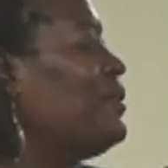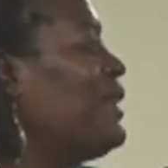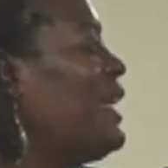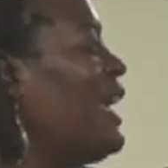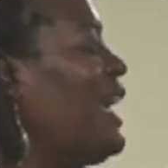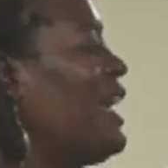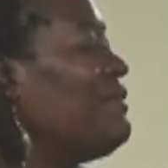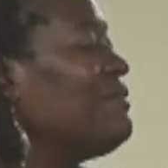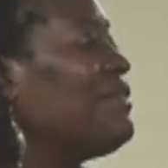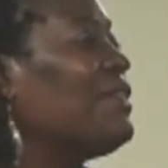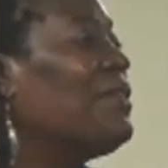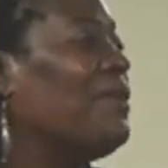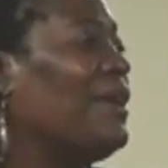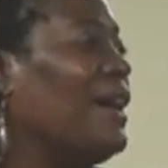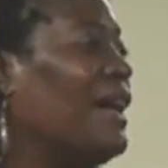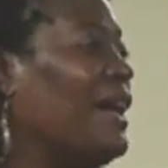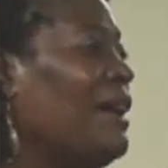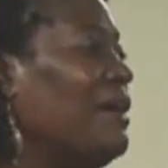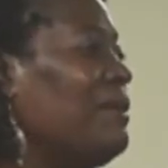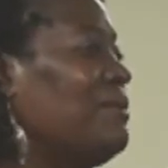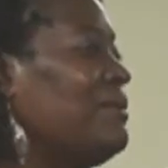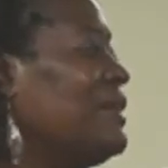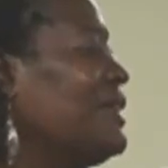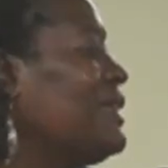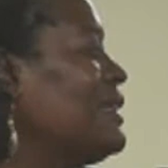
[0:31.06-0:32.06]
We have
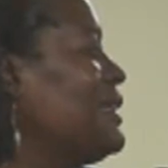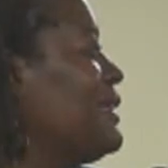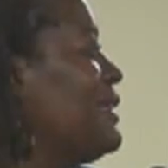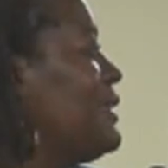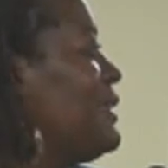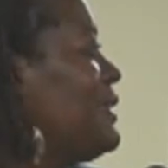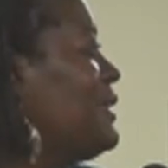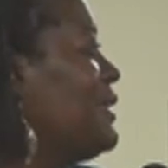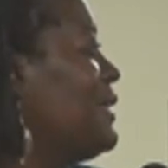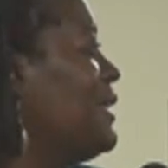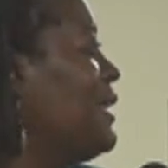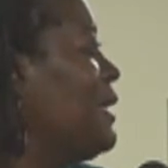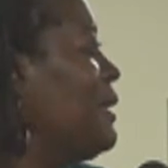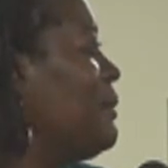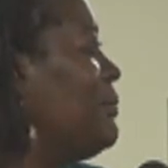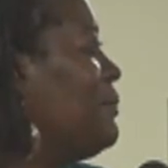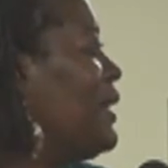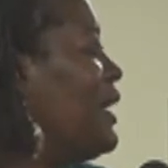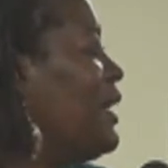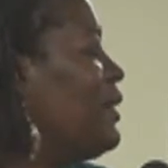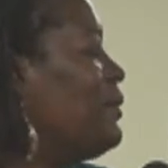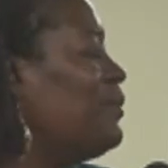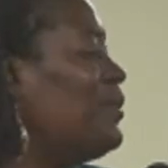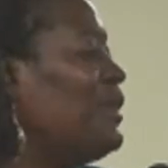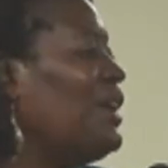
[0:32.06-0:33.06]
crime,
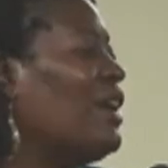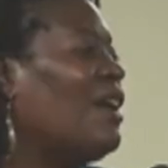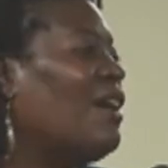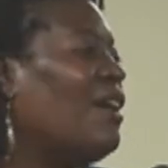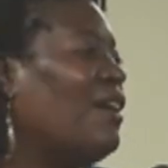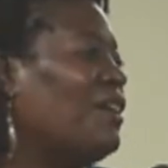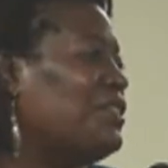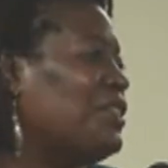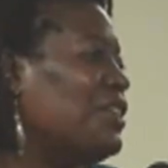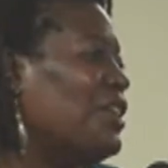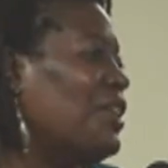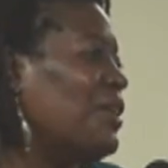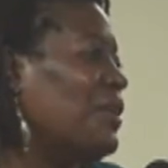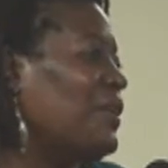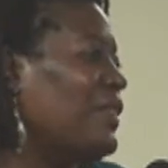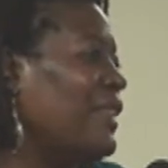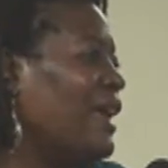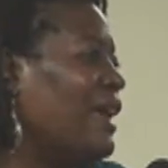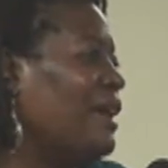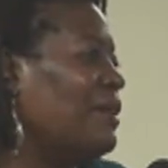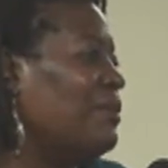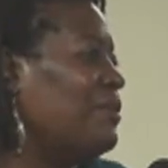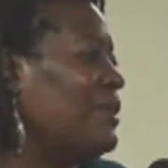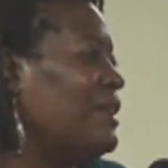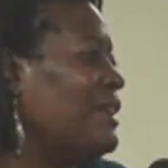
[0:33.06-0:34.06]
but we all know
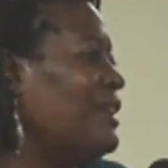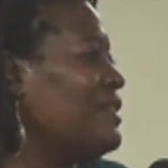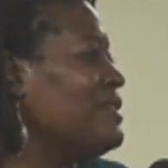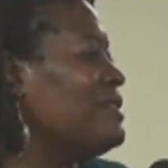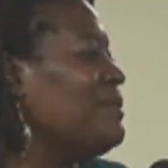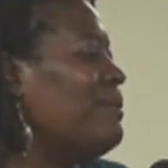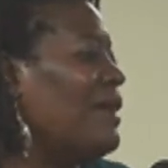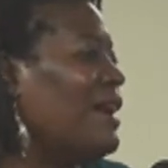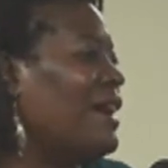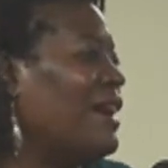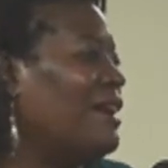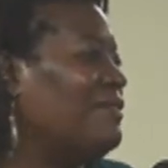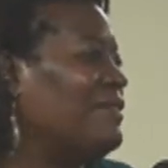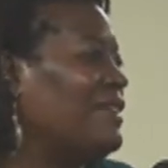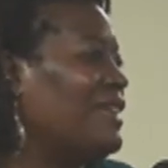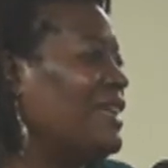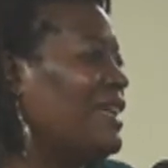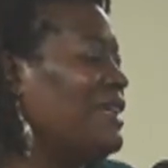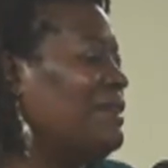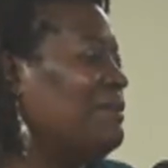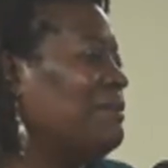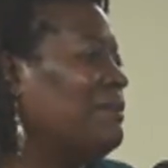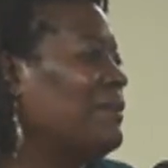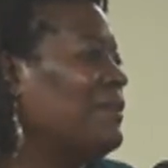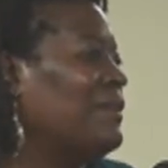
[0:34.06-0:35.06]
that when there's
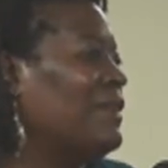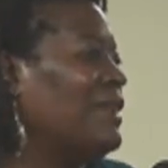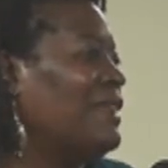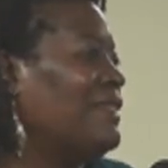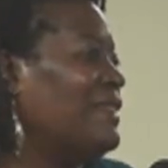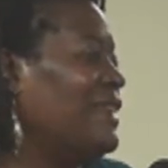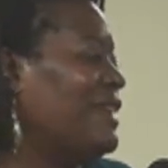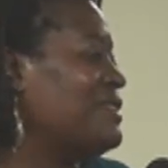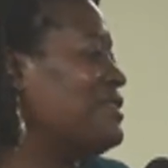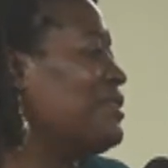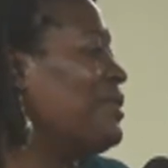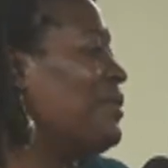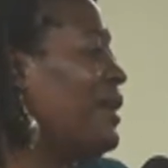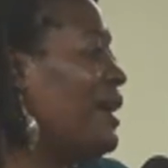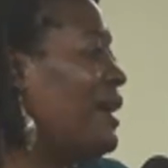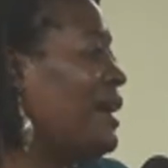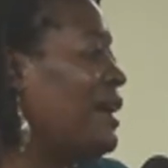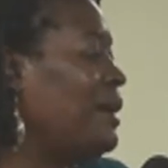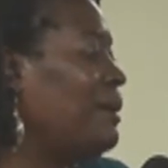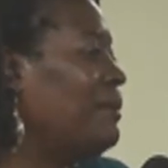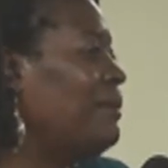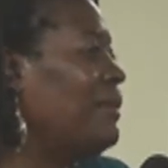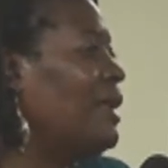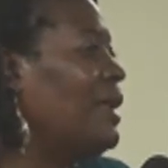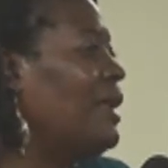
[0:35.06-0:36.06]
poverty, there's
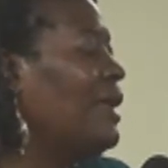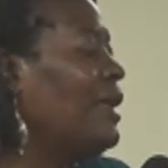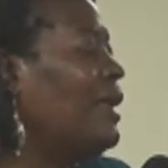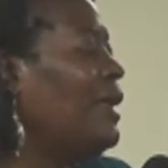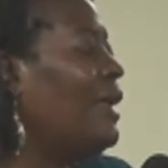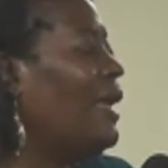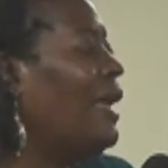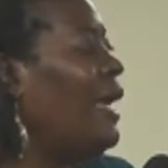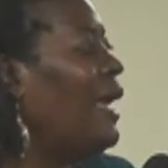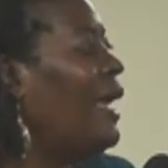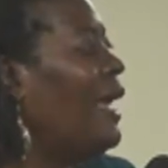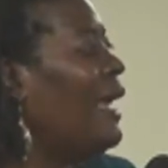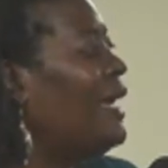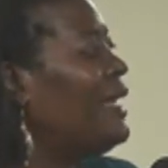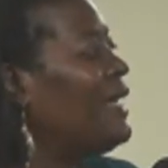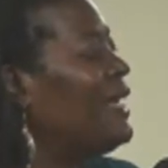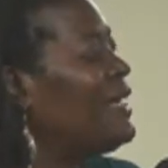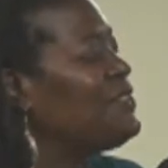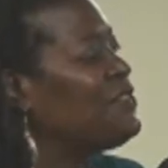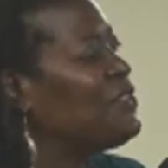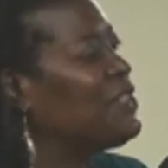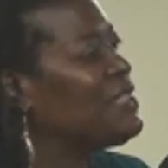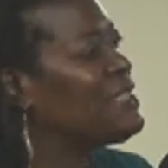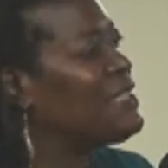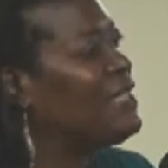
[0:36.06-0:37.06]
crime. And
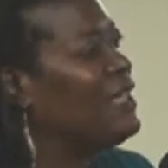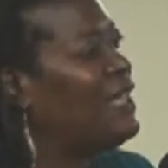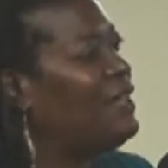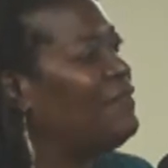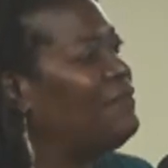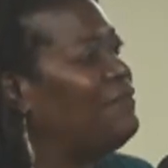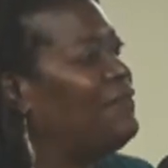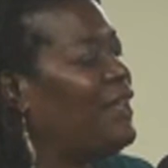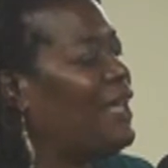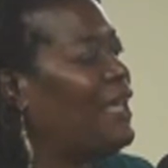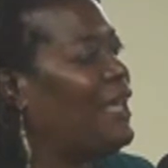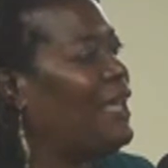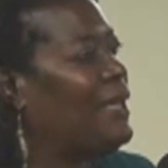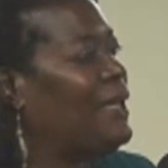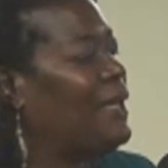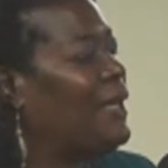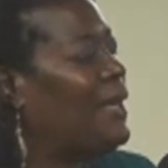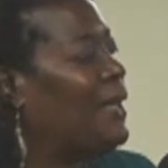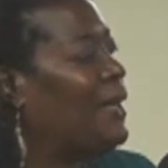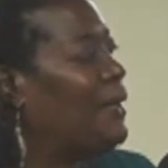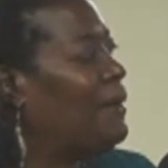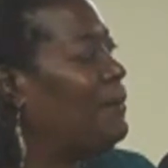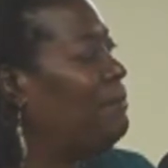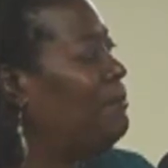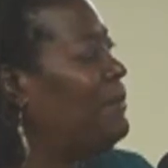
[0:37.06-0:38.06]
I just left a
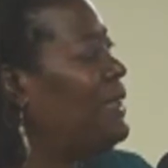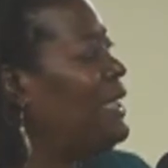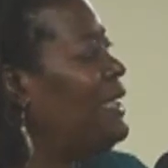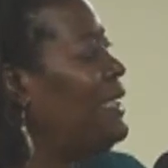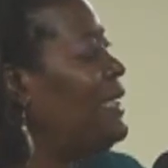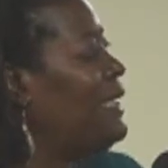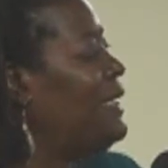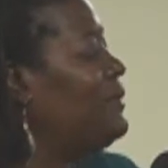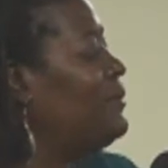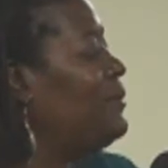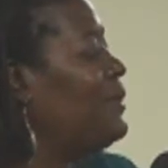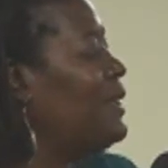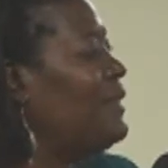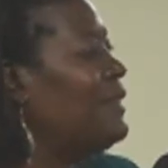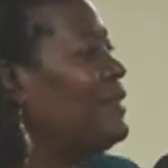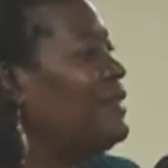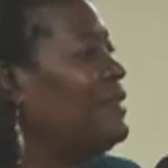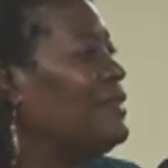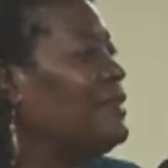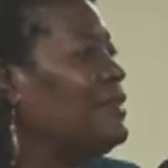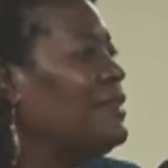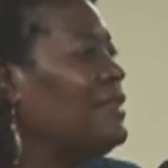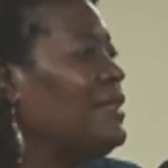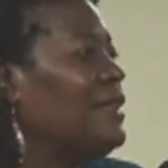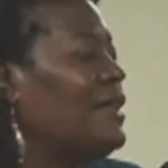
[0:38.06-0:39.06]
meeting with
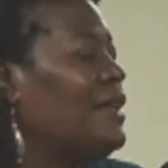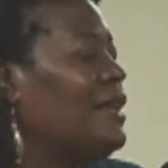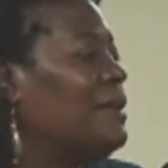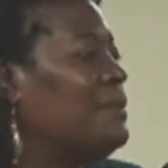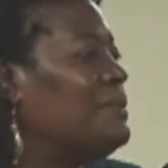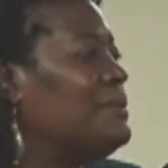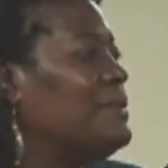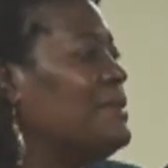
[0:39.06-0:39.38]
the